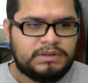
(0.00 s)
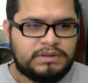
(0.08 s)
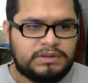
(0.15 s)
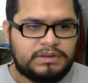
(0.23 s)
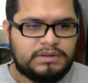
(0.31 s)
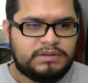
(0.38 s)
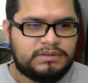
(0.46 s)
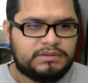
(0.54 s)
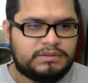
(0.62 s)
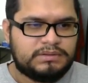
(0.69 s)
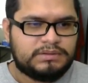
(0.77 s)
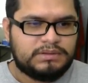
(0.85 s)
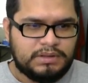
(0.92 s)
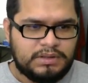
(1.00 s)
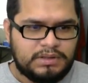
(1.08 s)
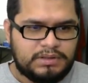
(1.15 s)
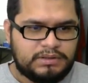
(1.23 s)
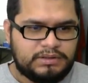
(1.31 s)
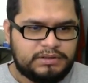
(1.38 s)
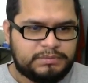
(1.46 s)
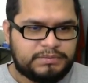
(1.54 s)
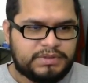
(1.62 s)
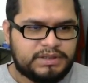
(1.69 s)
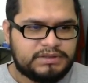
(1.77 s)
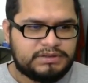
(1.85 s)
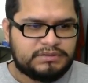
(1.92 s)
You know, these
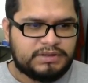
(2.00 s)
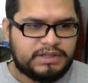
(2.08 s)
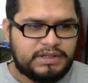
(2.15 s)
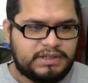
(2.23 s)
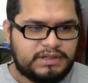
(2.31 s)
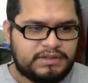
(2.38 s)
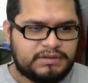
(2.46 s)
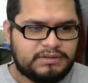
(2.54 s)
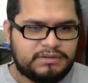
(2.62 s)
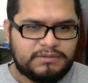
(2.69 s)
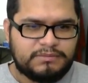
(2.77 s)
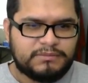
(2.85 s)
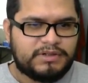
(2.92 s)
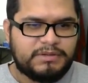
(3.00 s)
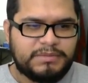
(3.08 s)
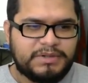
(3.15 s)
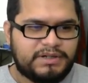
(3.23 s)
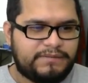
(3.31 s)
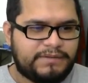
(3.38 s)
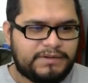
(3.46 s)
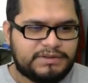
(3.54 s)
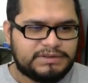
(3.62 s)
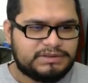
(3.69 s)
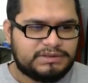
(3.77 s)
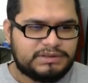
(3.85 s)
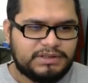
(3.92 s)
prices right here, don't worry about if yours
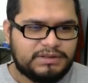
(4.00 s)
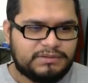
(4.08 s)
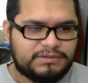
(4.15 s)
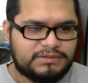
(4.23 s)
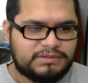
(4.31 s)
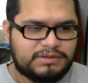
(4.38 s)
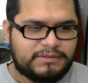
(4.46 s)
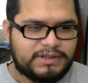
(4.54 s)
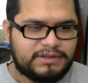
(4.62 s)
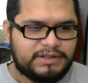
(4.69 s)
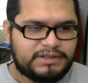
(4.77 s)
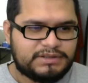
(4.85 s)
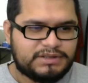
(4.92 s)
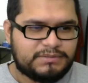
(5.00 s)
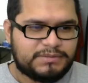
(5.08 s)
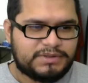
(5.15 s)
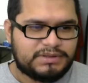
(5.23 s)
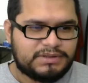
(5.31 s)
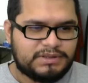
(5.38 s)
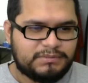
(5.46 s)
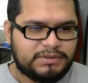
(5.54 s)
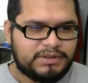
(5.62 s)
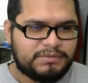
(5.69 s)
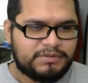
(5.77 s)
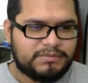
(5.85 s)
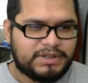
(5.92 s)
is, you know, around here somewhere. I'm
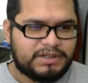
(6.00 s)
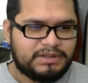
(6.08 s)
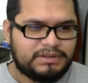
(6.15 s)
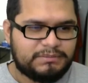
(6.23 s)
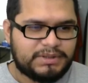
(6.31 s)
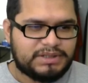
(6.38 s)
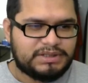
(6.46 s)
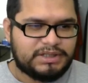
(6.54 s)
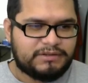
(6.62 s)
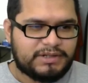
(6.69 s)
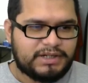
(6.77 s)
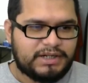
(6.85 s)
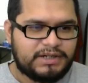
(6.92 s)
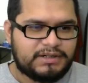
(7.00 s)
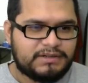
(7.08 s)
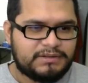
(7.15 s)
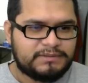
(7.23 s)
going to put mine basically right here.